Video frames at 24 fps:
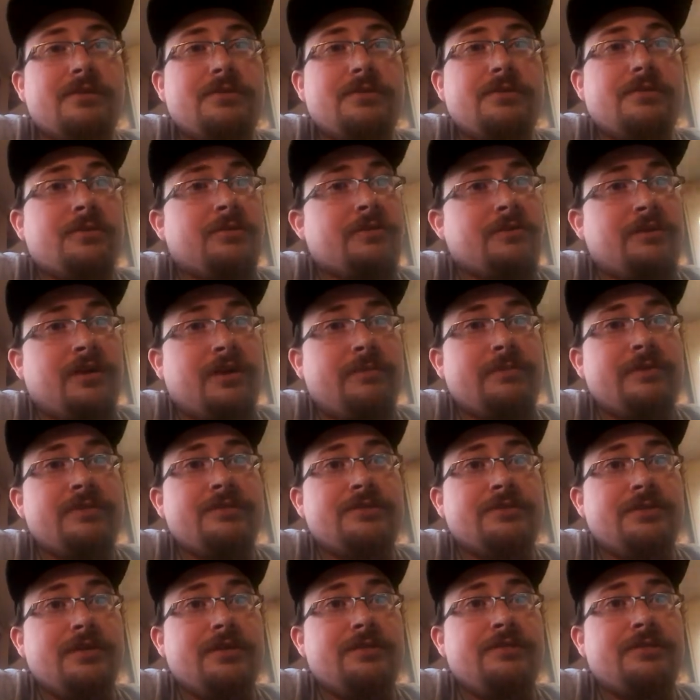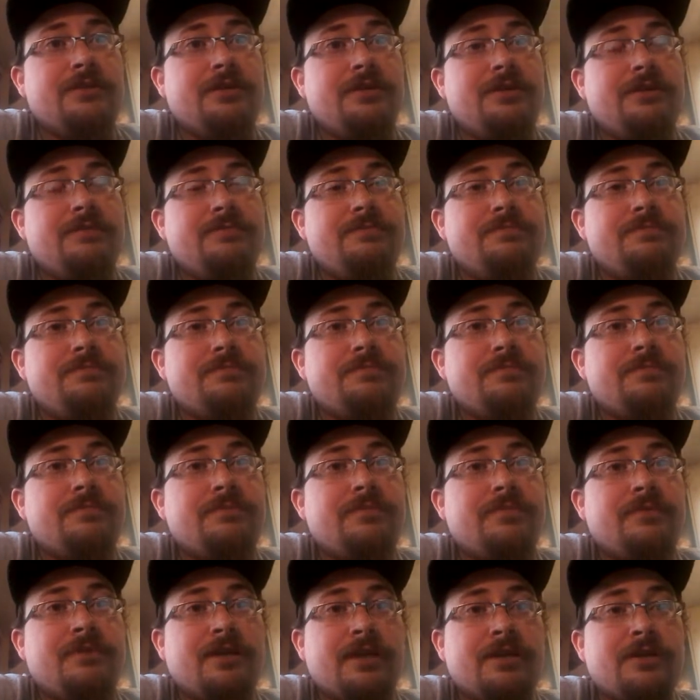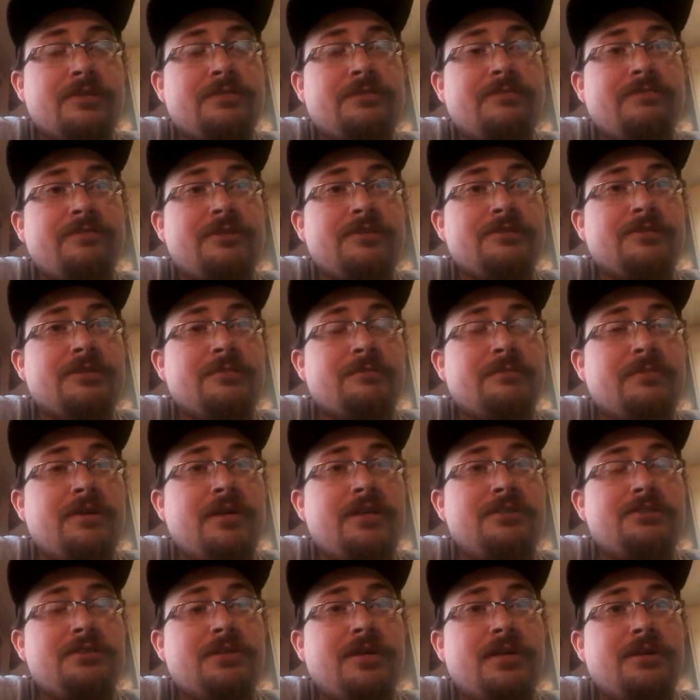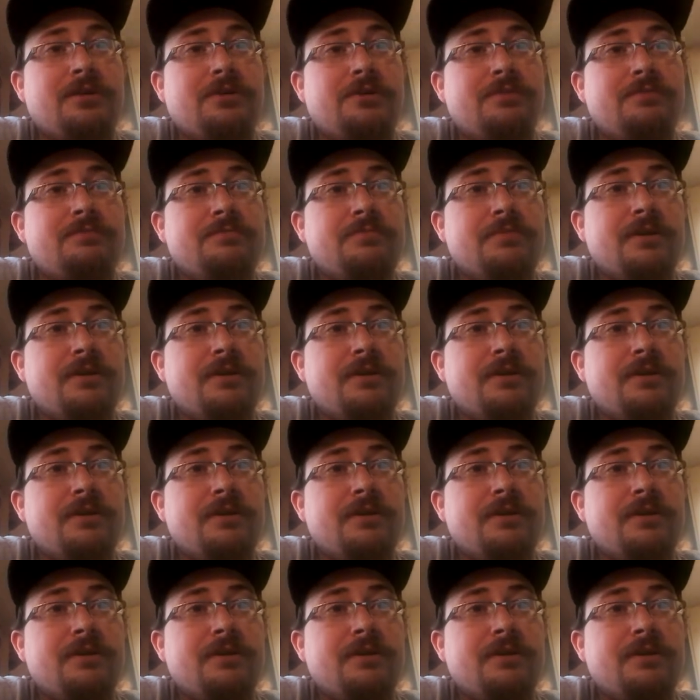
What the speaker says: You can call me CT. Thank you for visiting my channel.